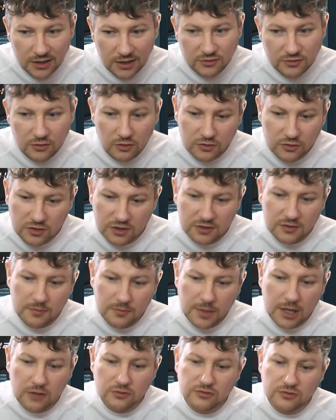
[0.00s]
It's not just
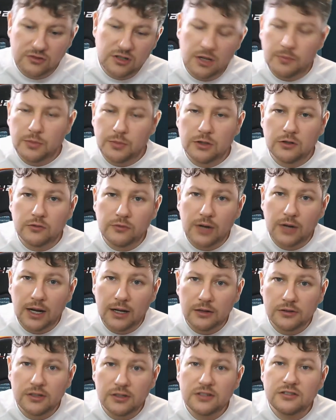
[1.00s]
about zipping
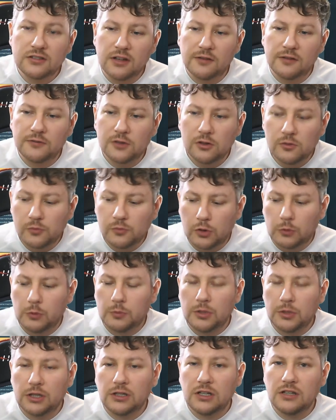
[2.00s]
around. There's stuff that you
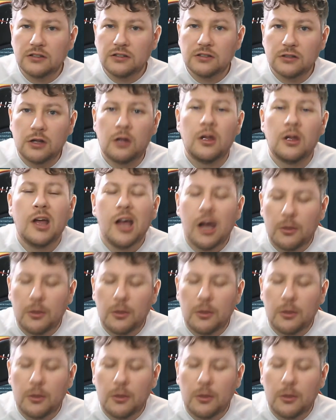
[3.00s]
probably need to know.